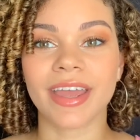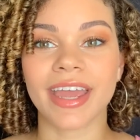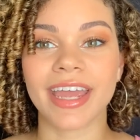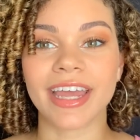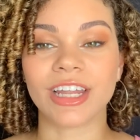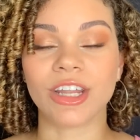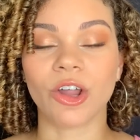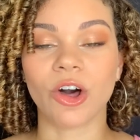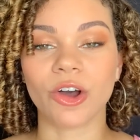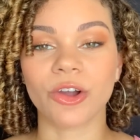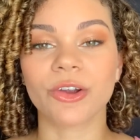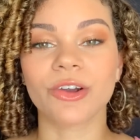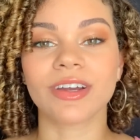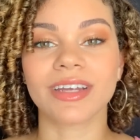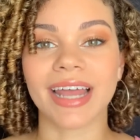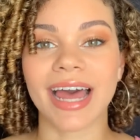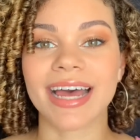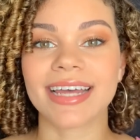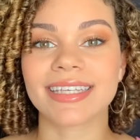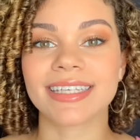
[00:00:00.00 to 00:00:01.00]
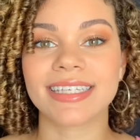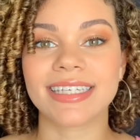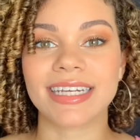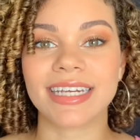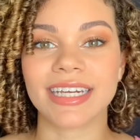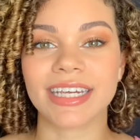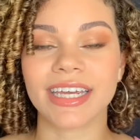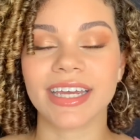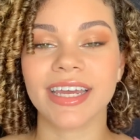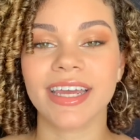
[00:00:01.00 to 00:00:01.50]
a longer
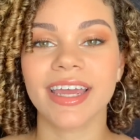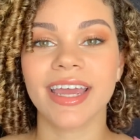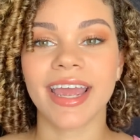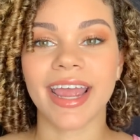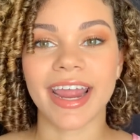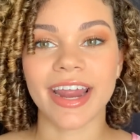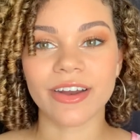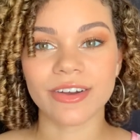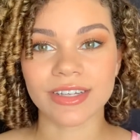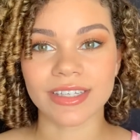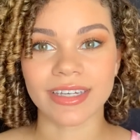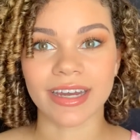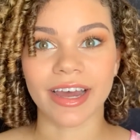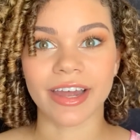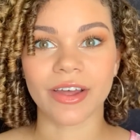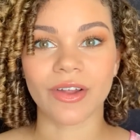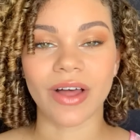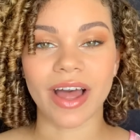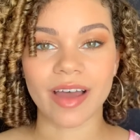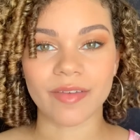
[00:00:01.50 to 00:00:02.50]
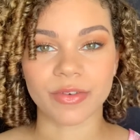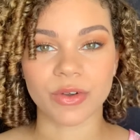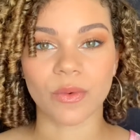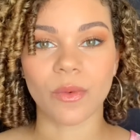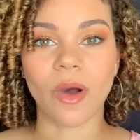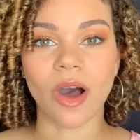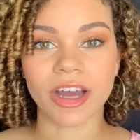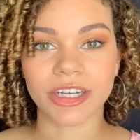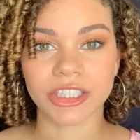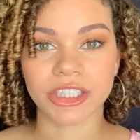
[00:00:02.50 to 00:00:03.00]
lasting hairstyle after wash